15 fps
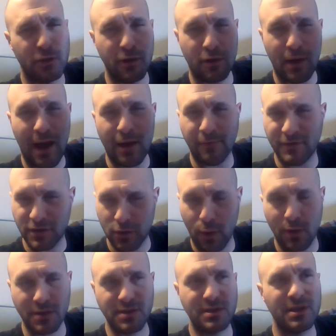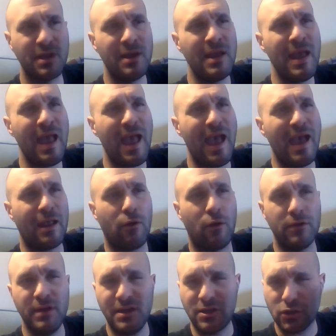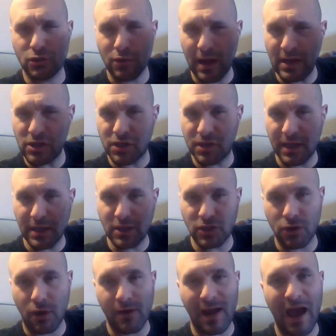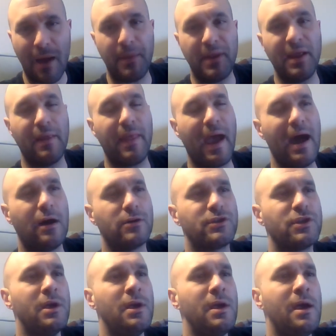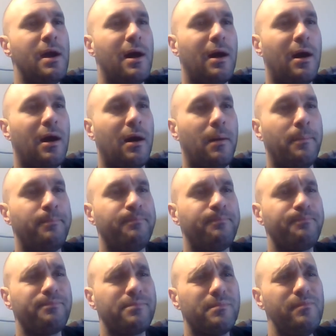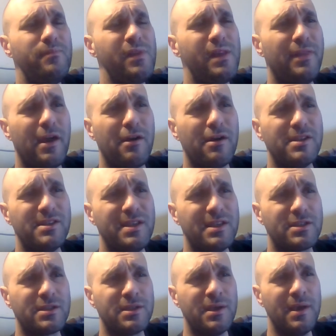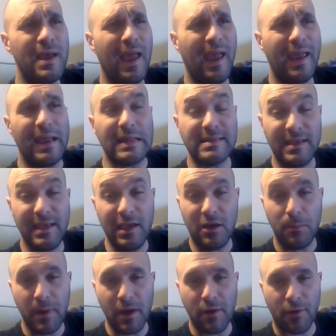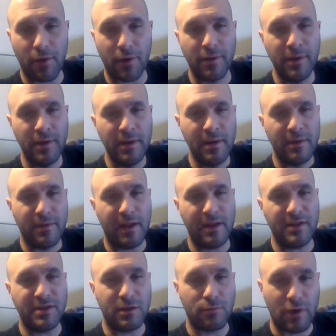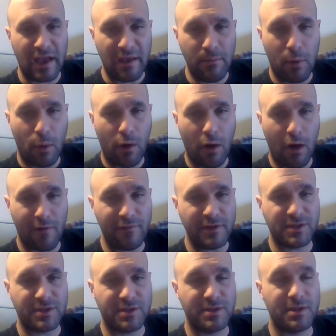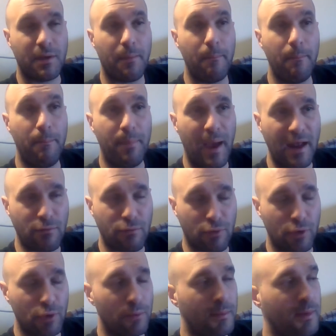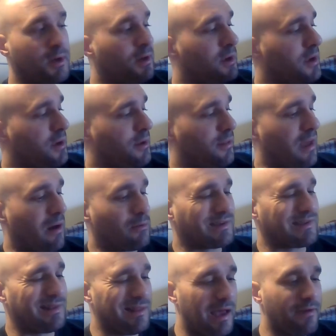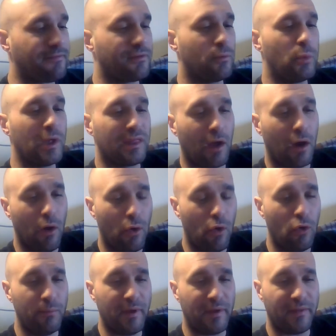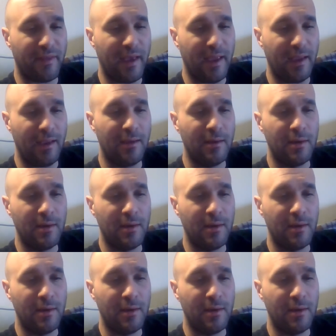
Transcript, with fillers: they're out of sorts. And all these strange things start happening in the house. Um, there is this antique mirror that is in Rainbow Harvest's bedroom that was left with the home that they